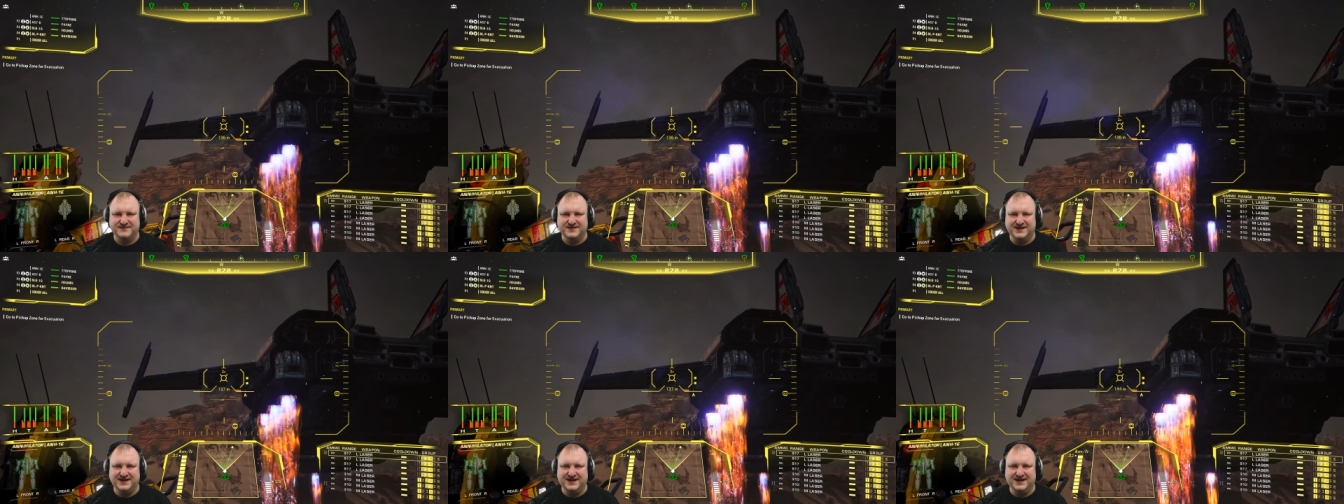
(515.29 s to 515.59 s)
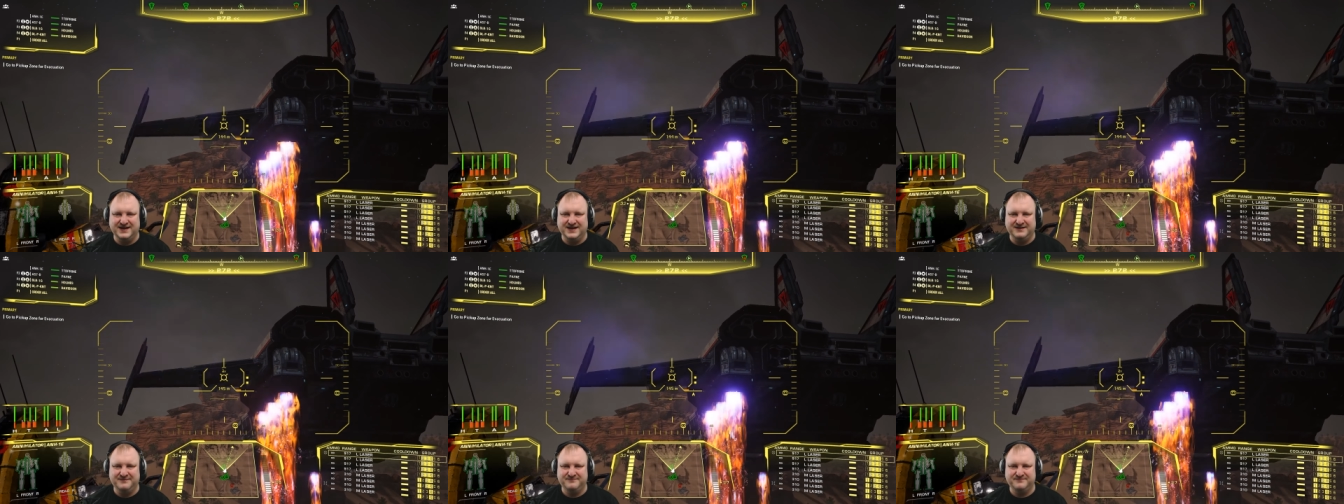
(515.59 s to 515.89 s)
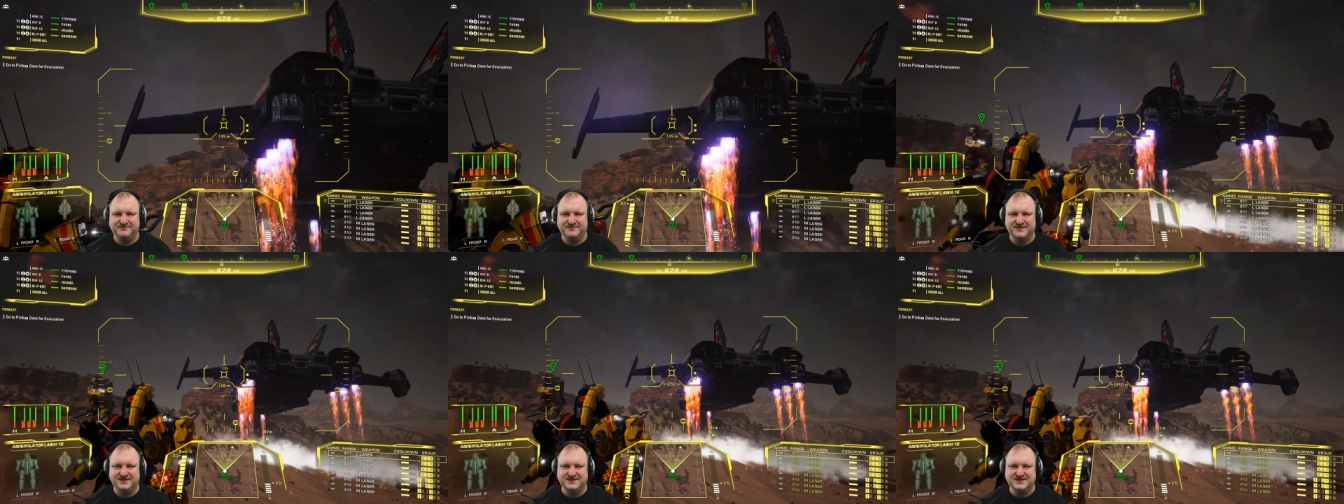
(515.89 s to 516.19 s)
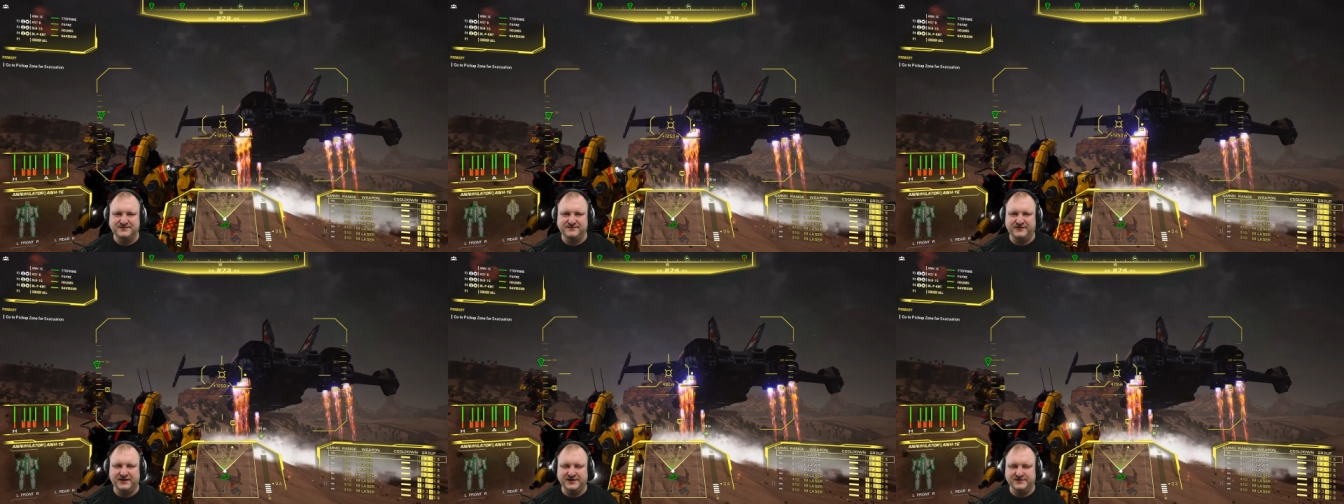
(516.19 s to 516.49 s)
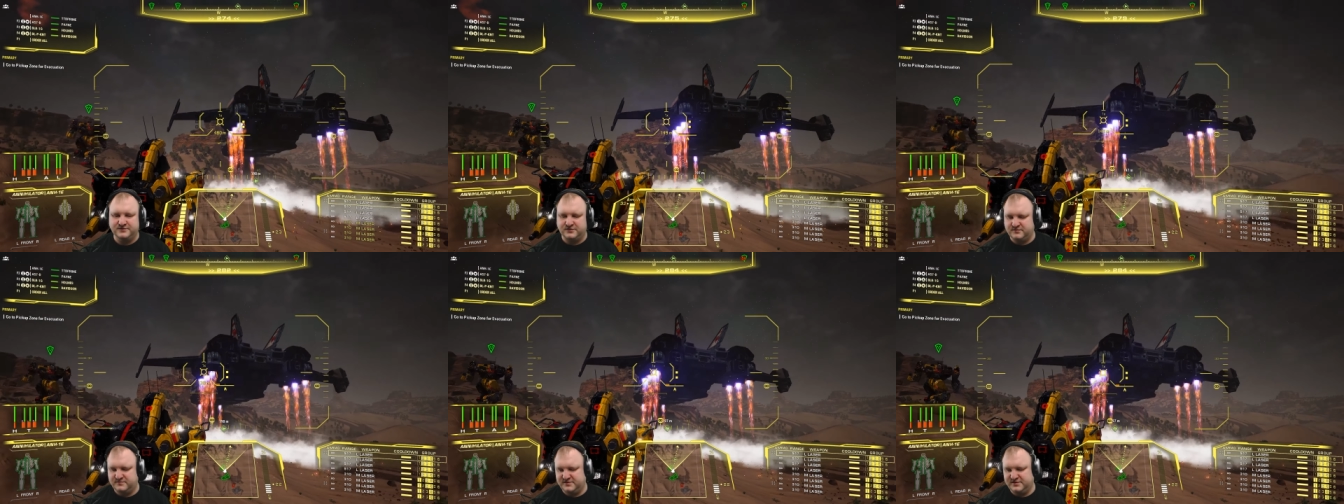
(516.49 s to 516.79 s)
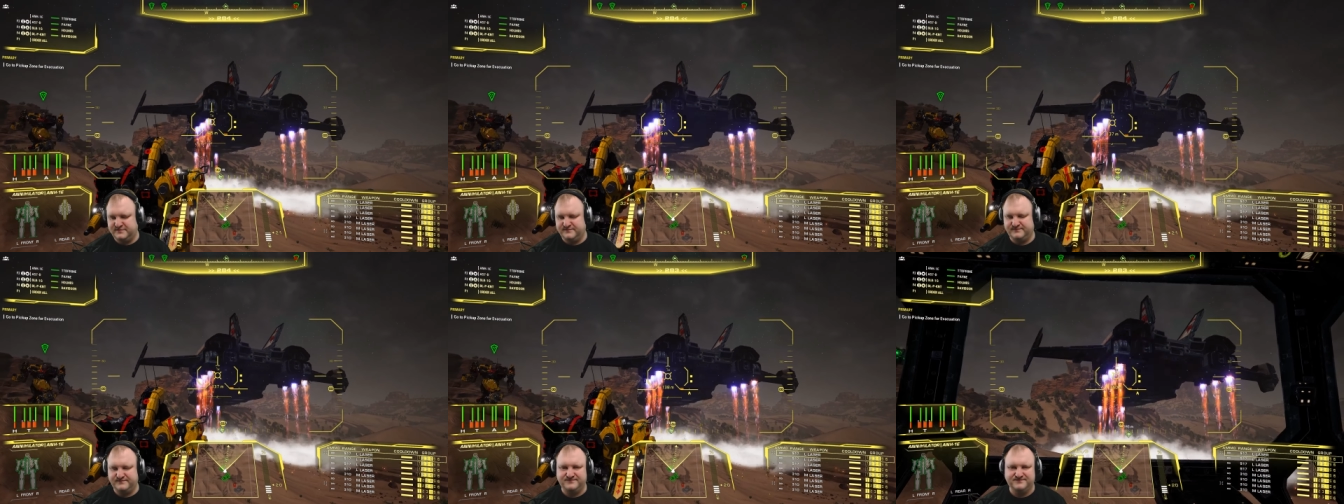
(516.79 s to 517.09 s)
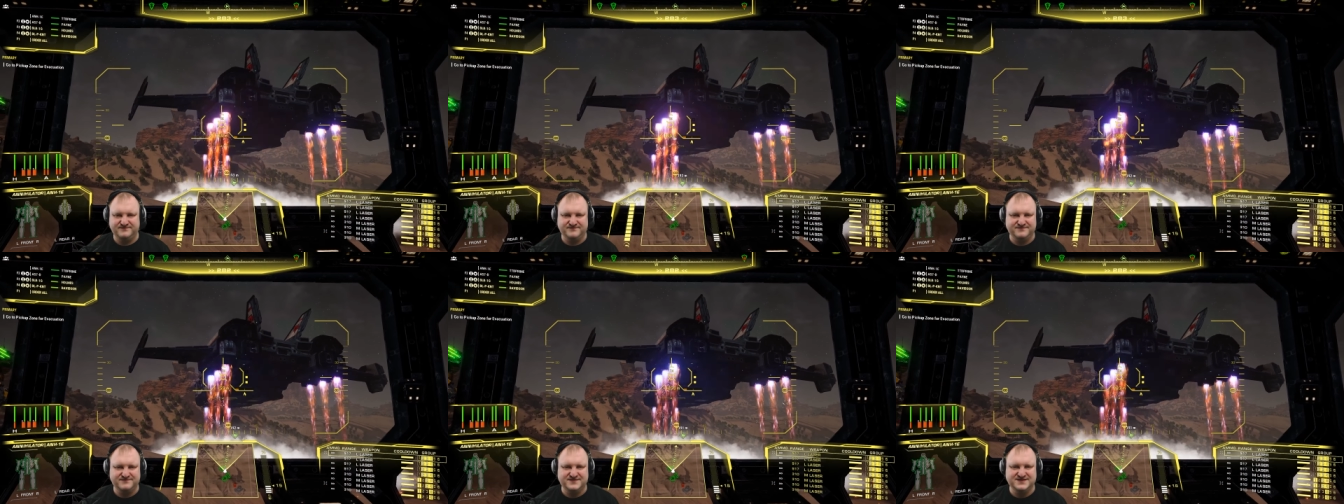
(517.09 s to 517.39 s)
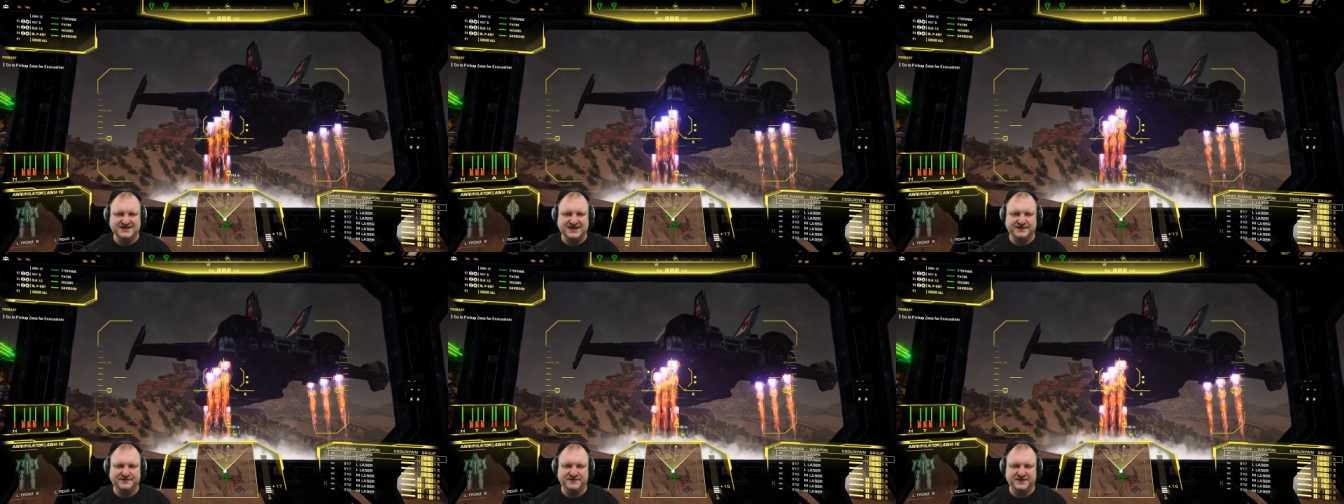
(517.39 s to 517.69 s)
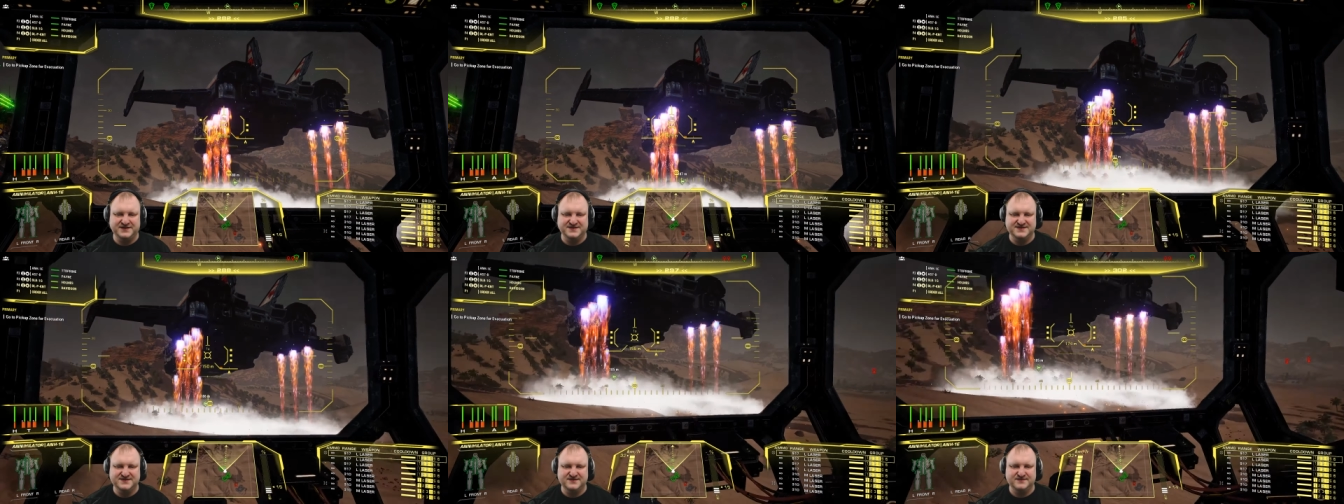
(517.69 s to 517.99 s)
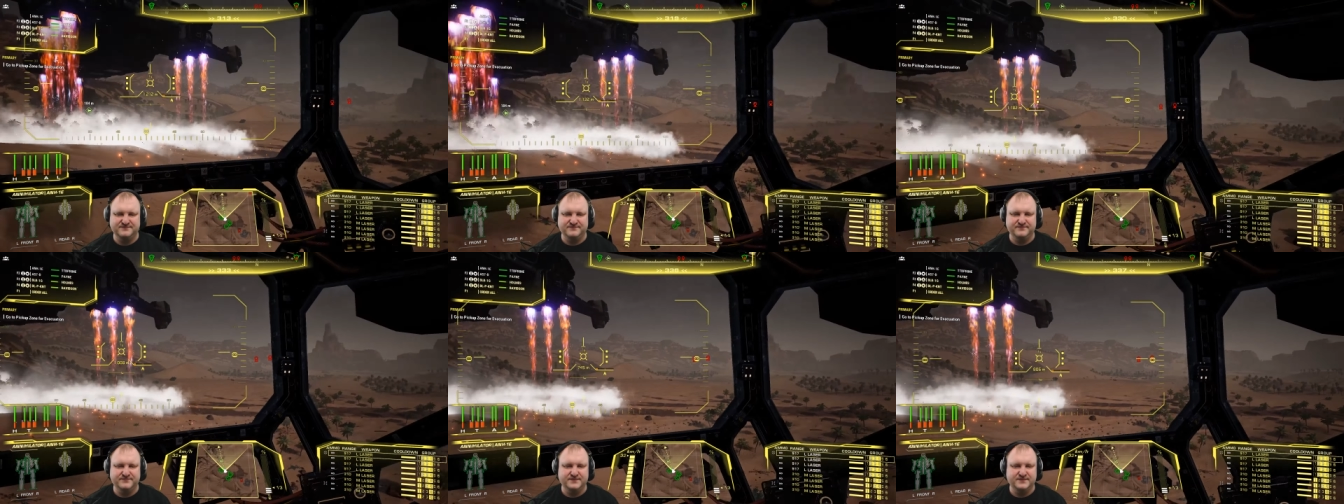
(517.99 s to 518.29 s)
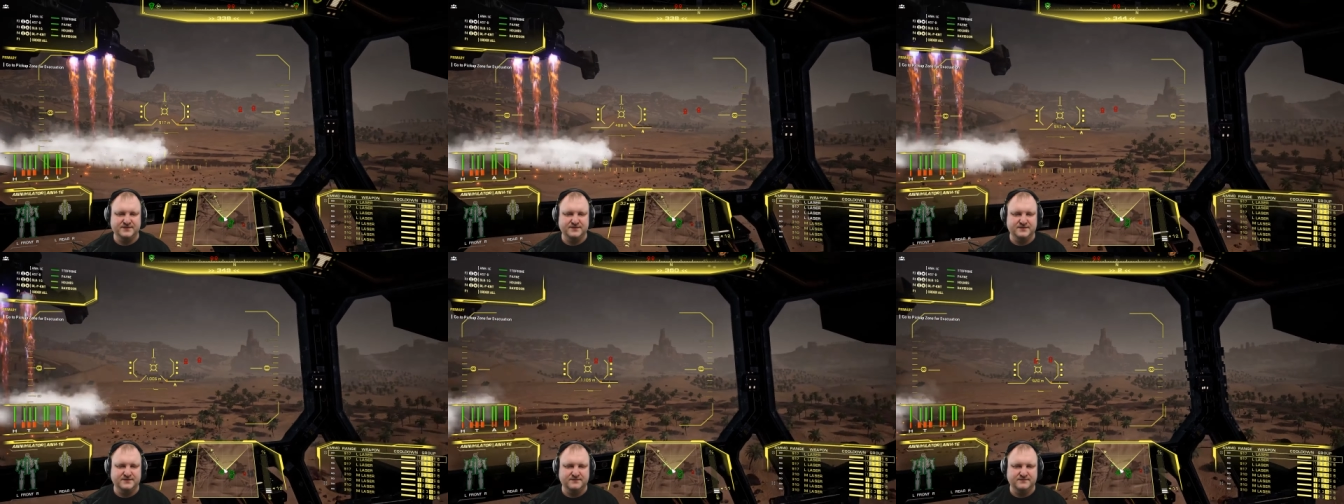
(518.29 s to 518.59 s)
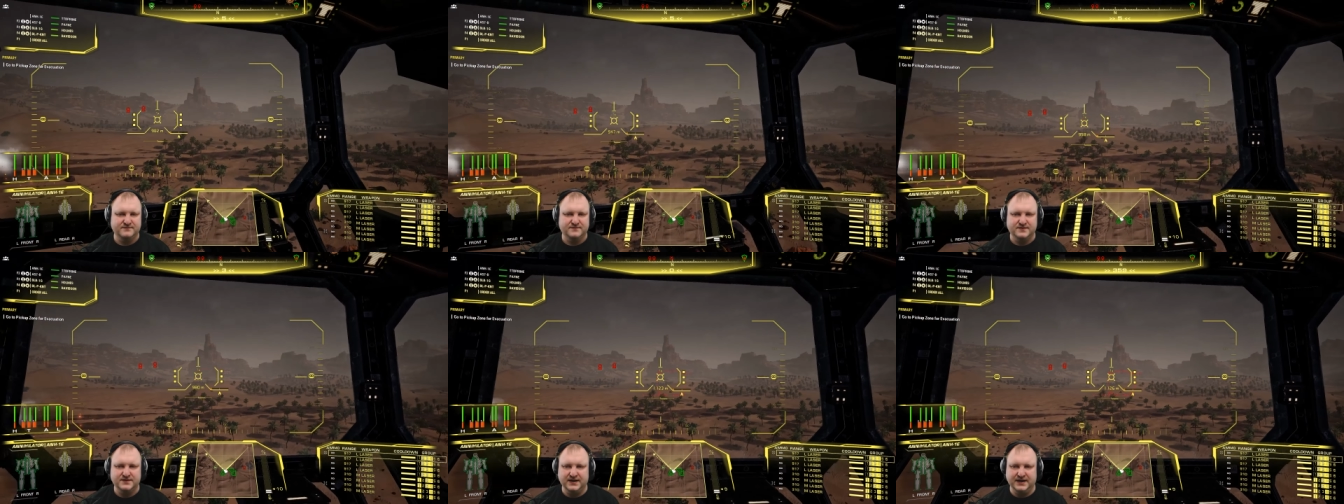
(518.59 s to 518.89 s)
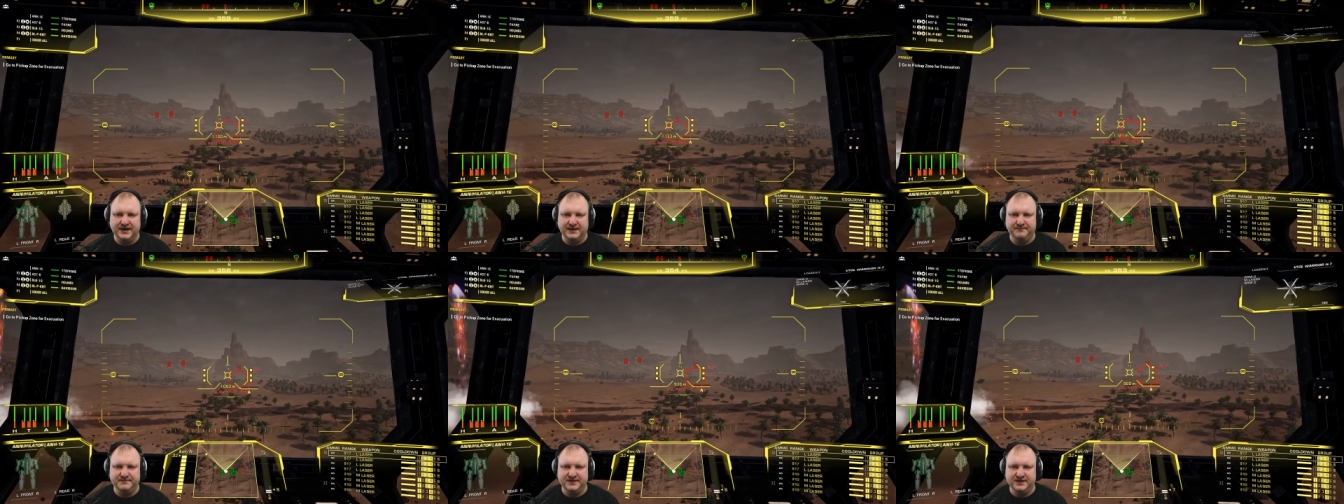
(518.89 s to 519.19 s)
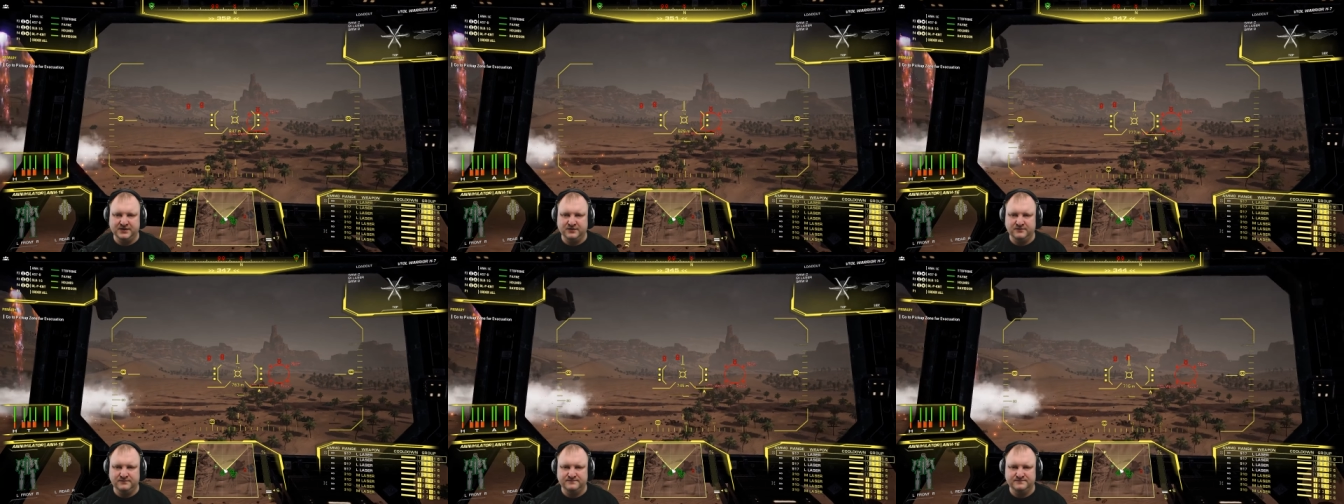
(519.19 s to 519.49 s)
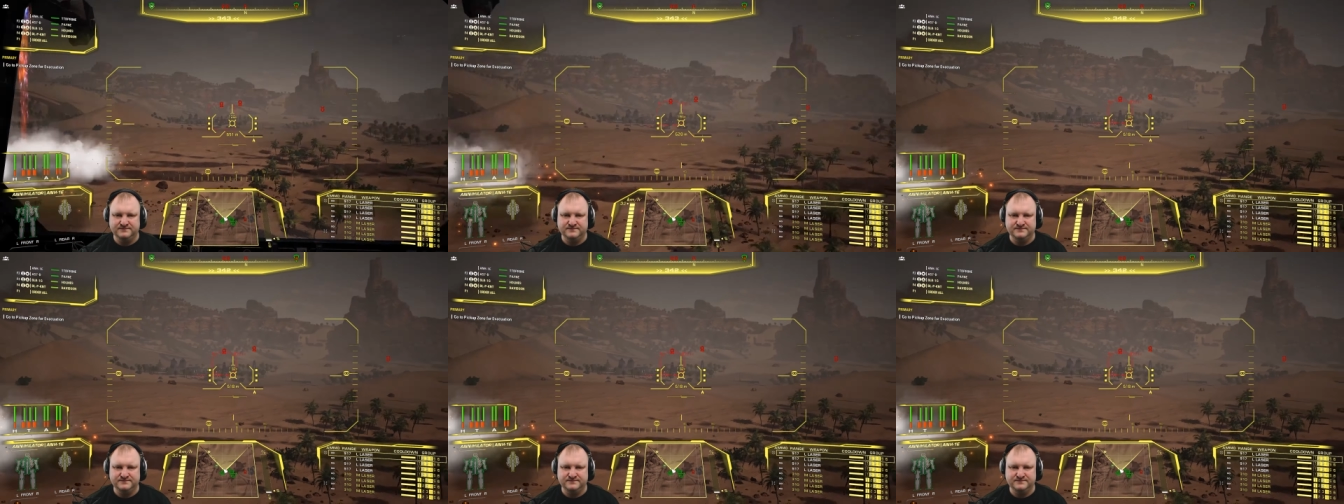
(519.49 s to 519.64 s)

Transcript: Ah, it's invulnerable. Sad face. Um, hello?